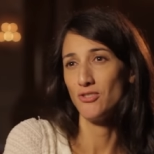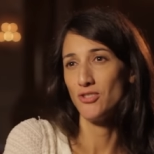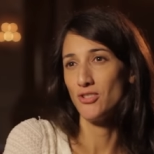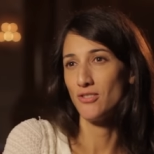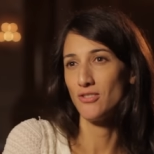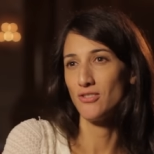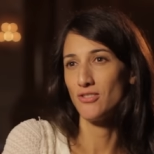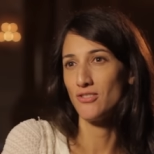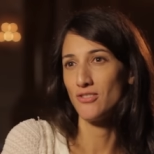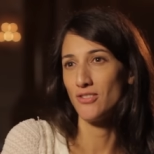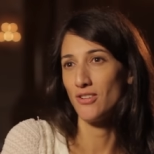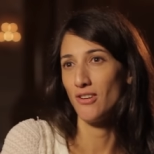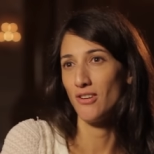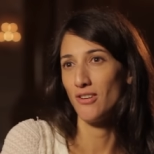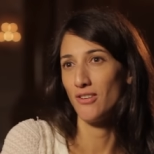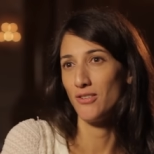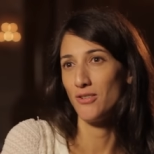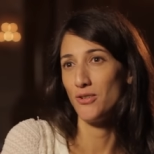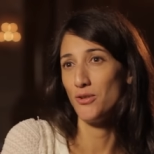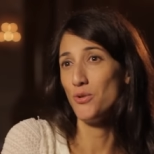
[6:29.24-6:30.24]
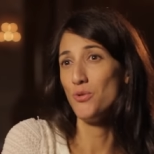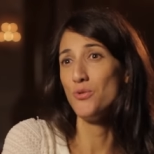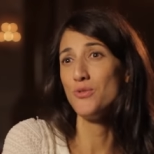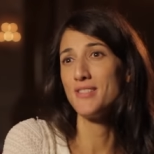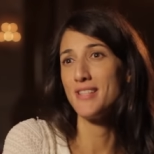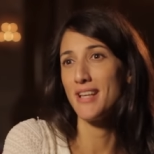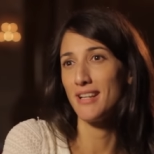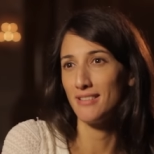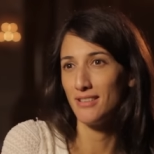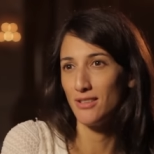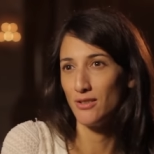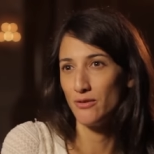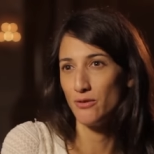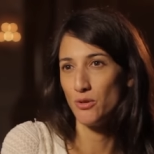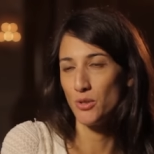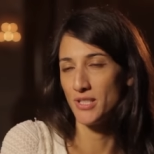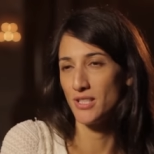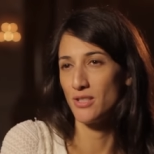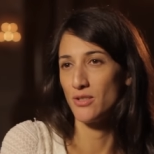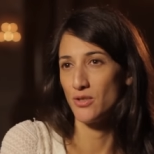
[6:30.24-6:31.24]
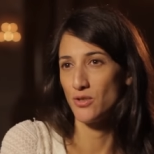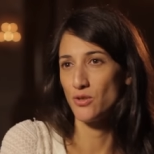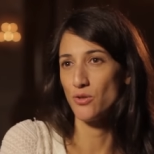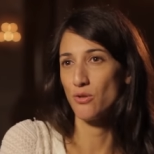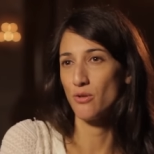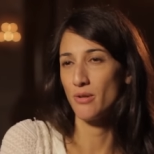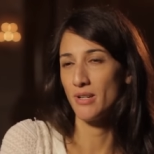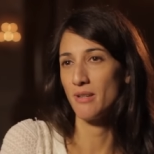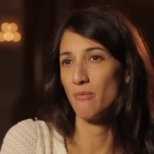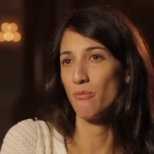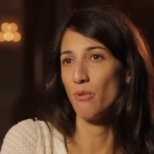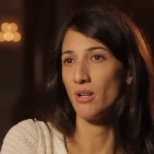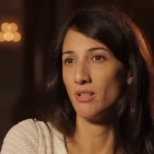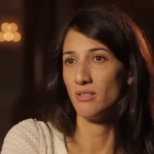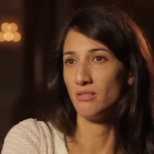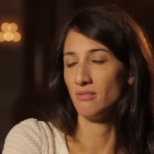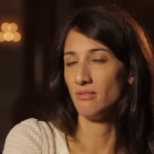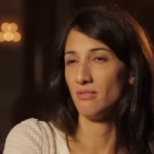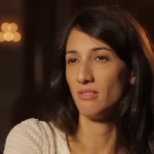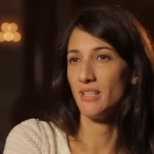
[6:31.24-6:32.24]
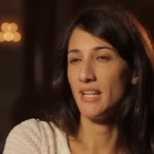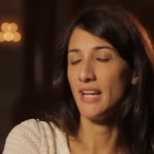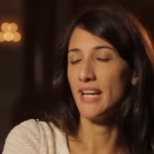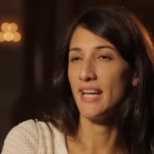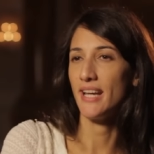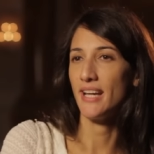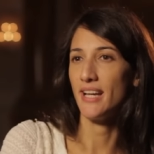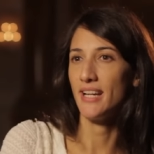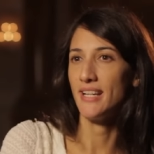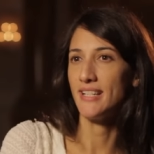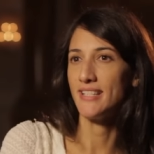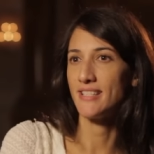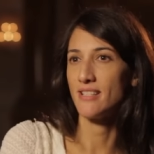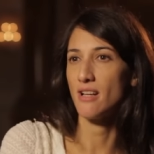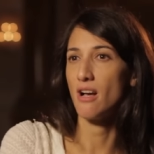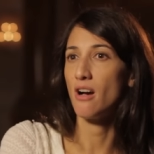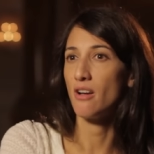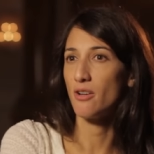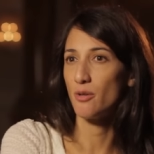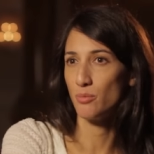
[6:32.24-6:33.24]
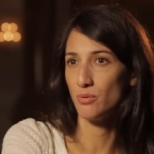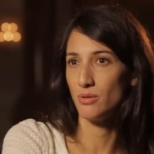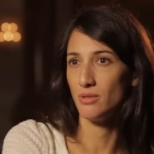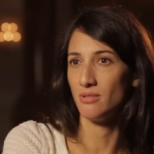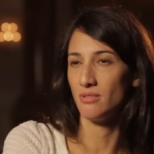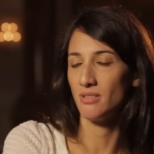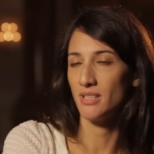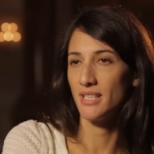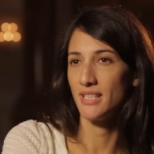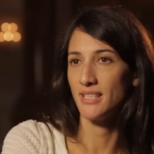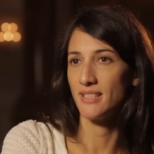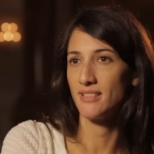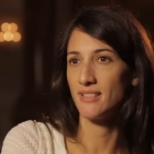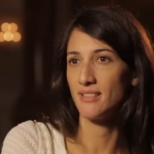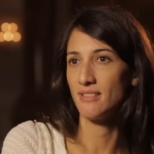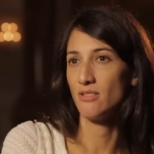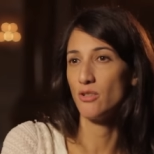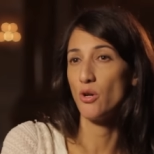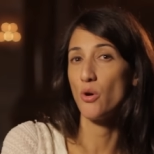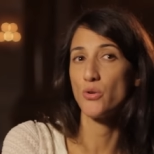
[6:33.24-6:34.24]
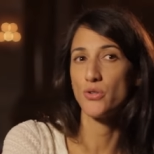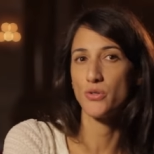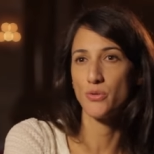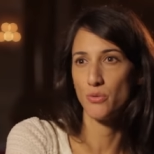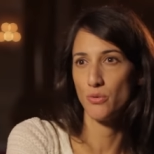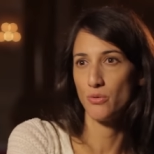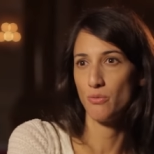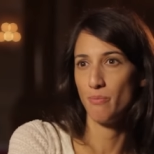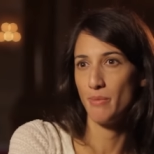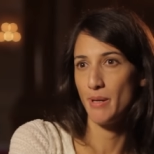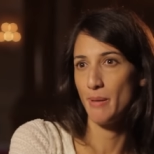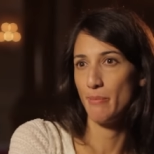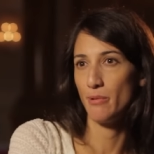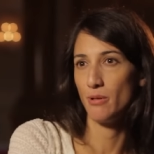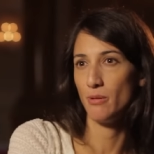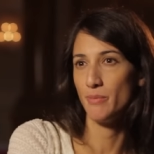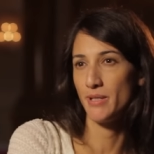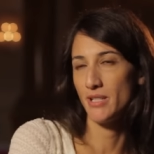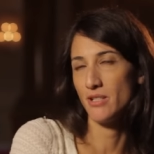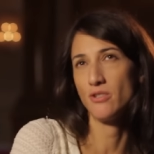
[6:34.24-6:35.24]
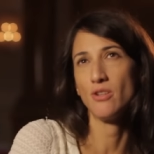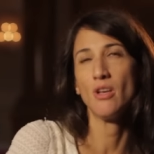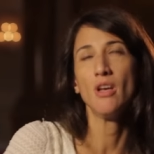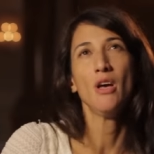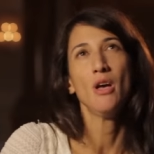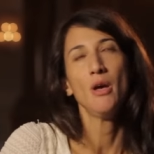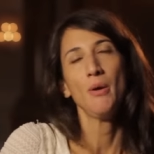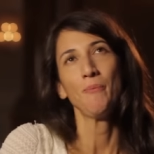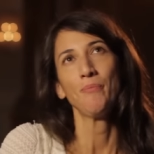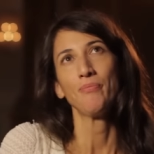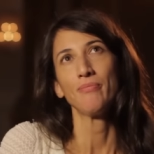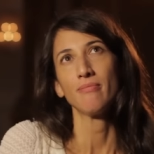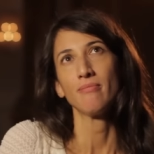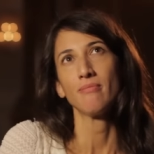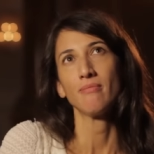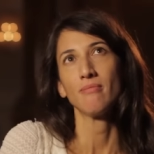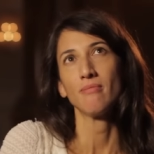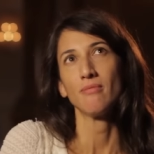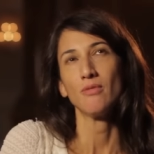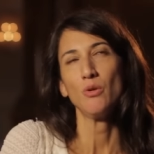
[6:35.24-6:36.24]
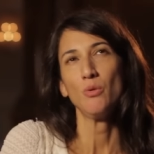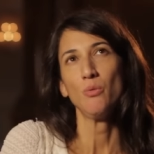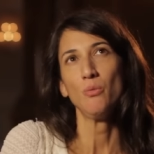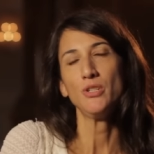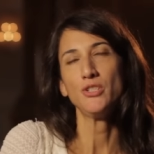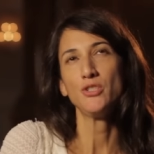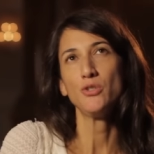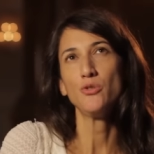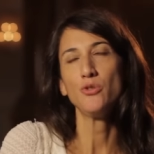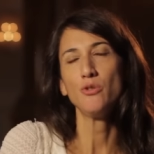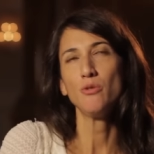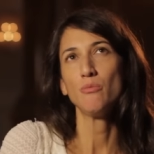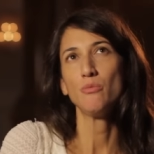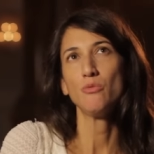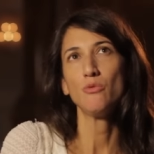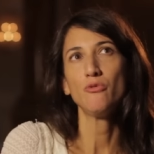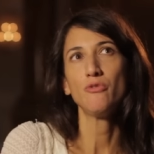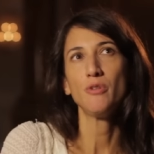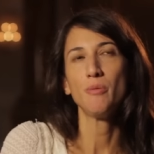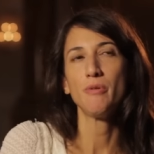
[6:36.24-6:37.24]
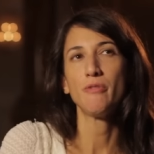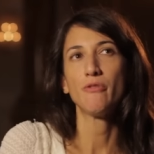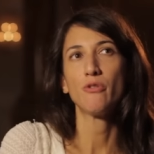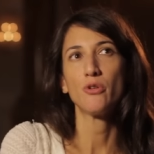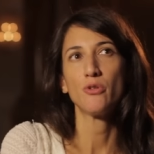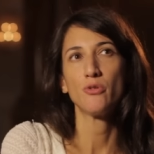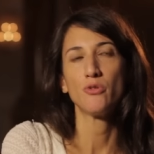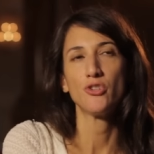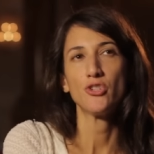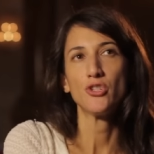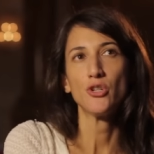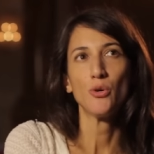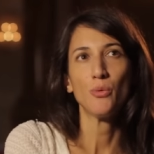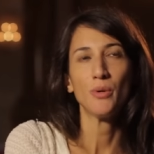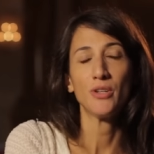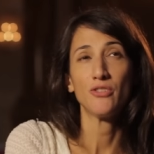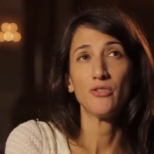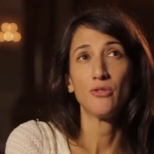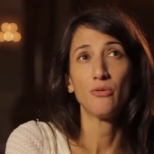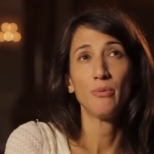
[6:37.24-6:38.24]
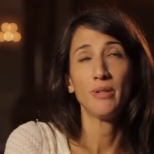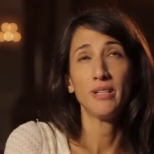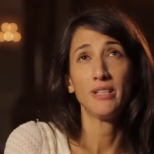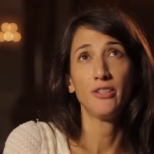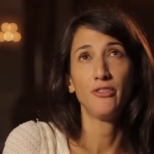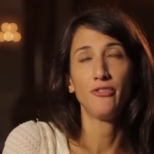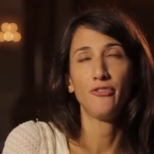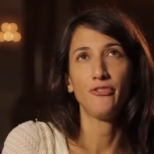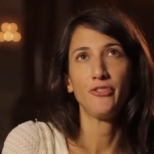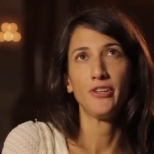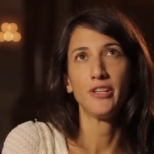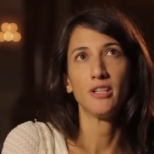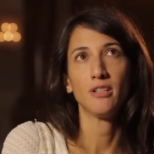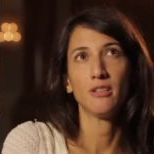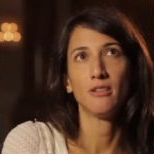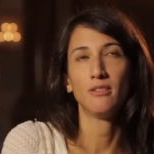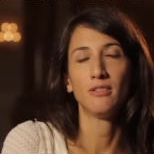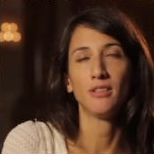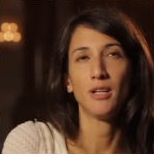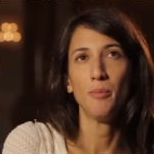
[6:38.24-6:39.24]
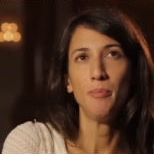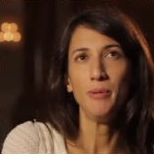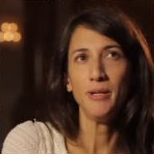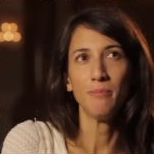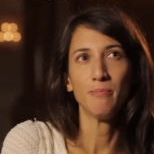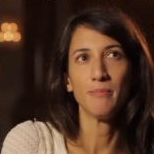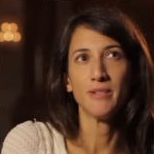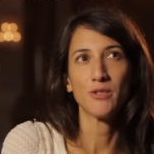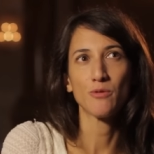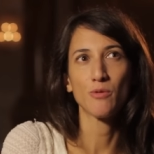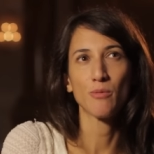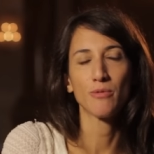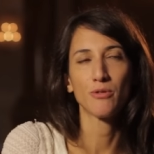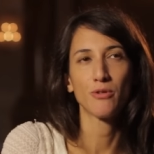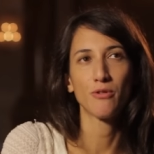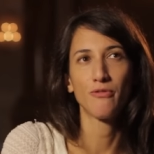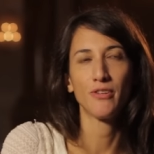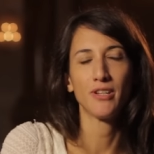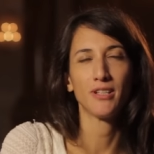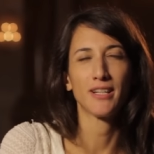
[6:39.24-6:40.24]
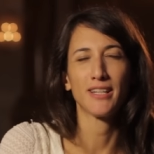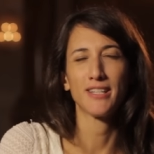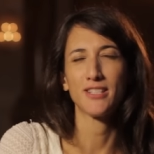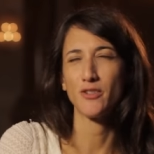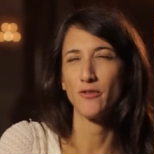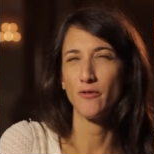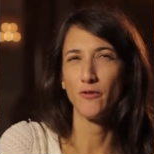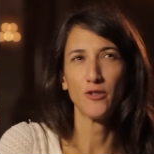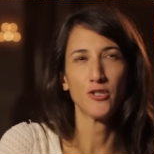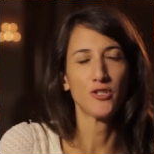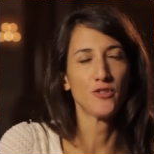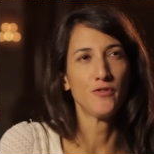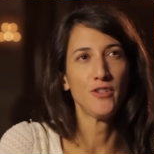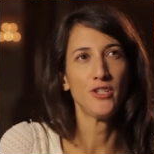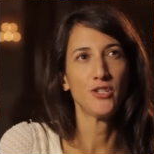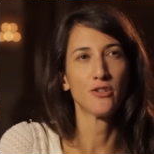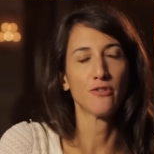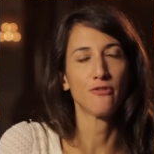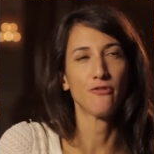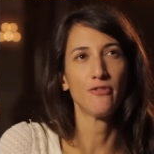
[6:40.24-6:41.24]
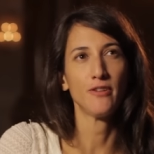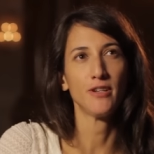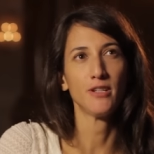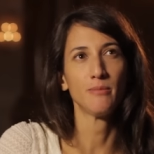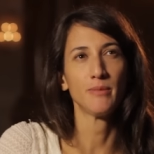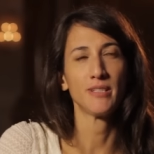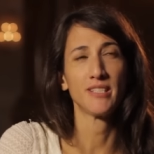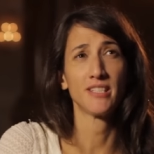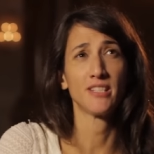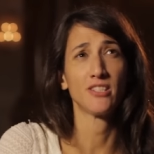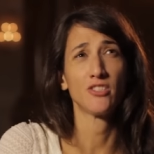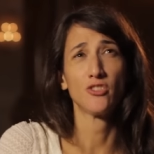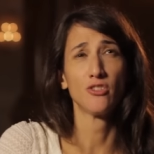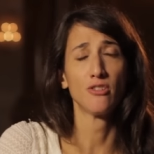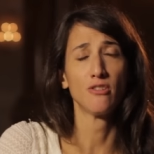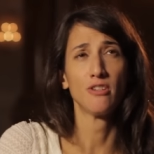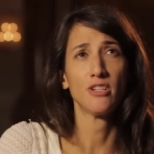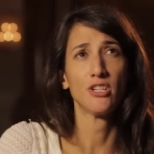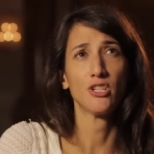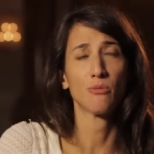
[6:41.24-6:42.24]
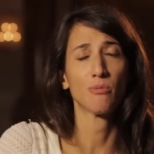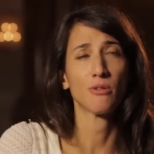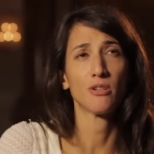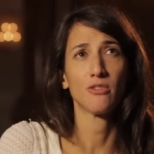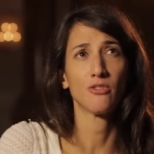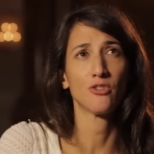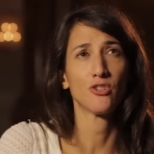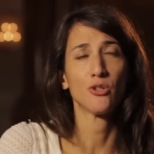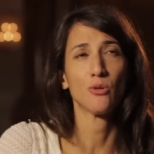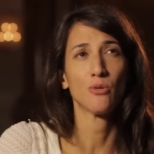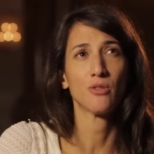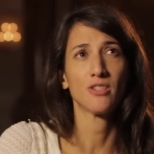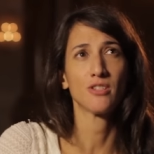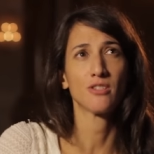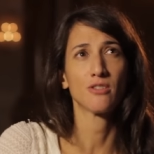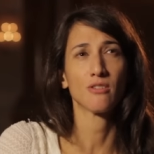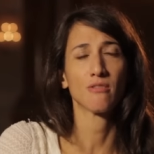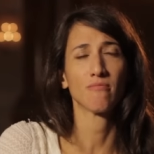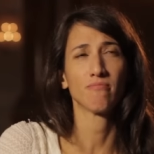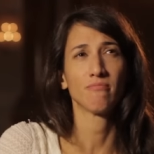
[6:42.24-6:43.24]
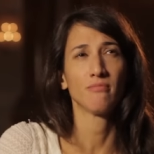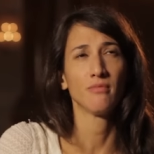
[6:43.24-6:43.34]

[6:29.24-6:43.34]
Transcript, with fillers: just uh, use that little voice in the story, well, it's audible. It goes through people because once you do a movie, before you show it, you really feel a bit miserable. You feel like it's a first feature film. It's in Turkish. We're going to show this uh,